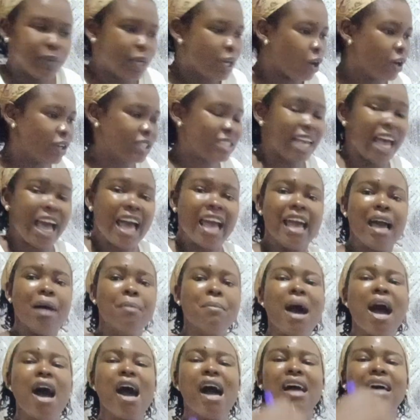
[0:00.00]
because I
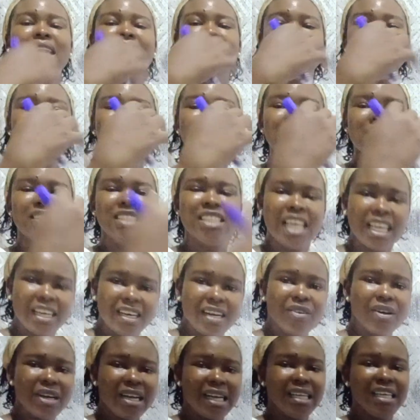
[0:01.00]
am
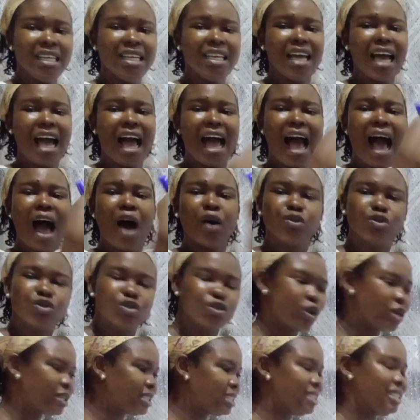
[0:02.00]
generally
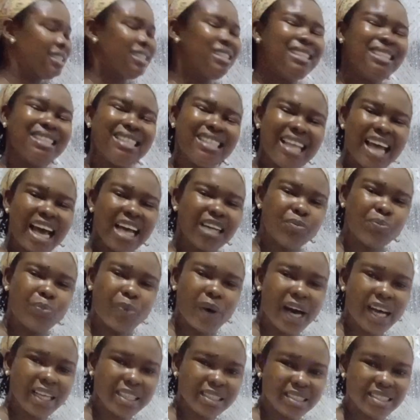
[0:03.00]
outsourcing that
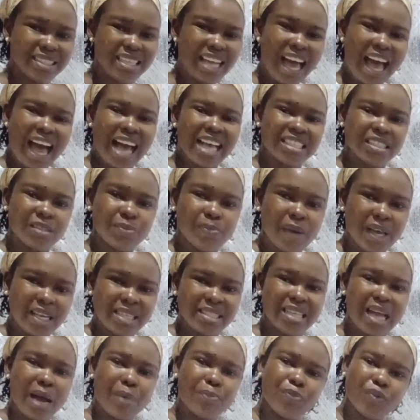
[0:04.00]
part, that
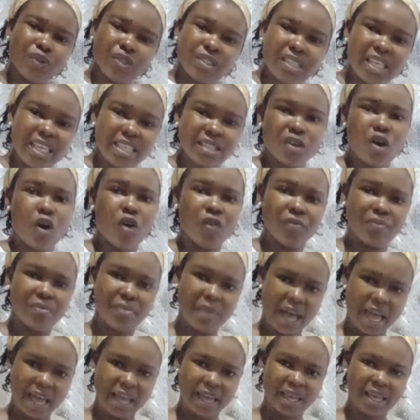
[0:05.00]
aspect, that process of
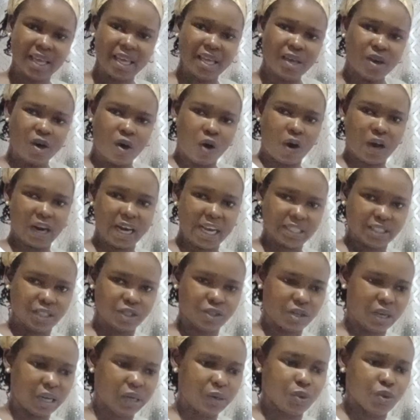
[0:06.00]
my
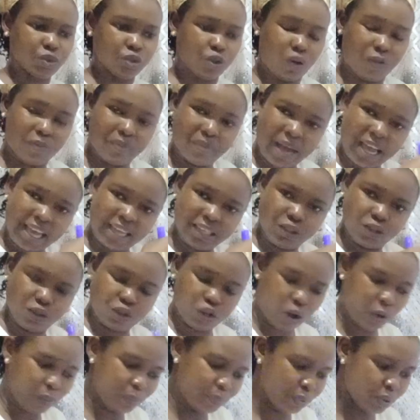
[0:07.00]
organizational goals, of my
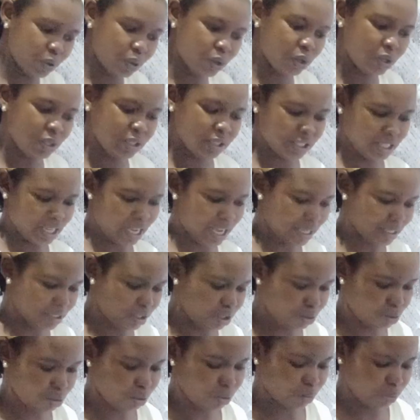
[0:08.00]
job
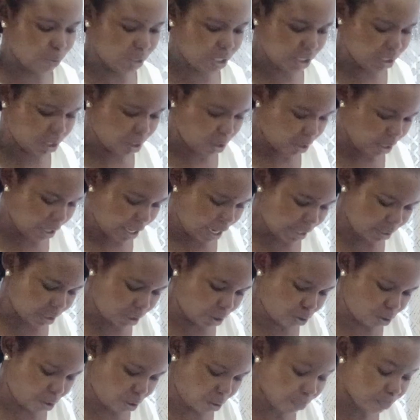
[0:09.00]
tasks, within the
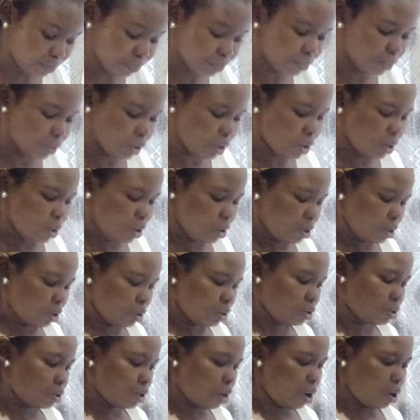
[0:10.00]
organization.
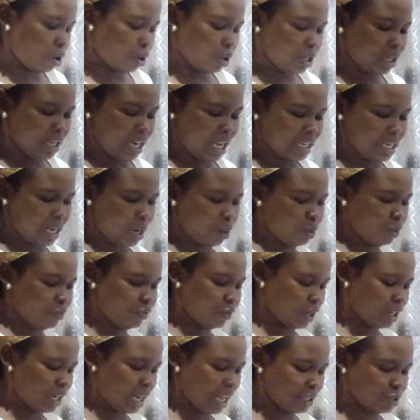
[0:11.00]
So now that
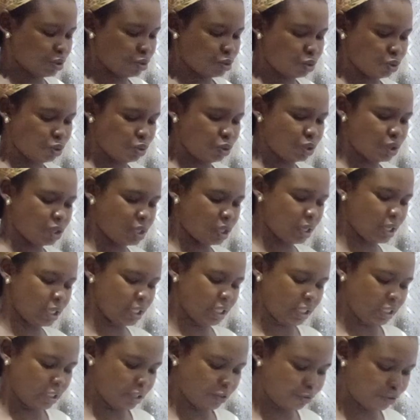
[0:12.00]
we've understood
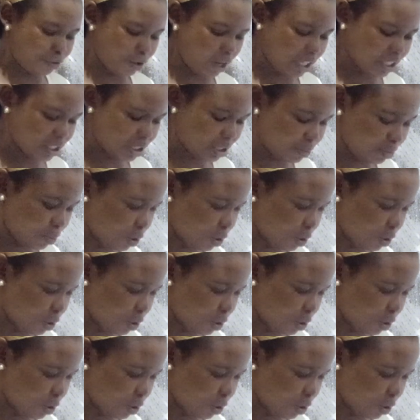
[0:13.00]
the difference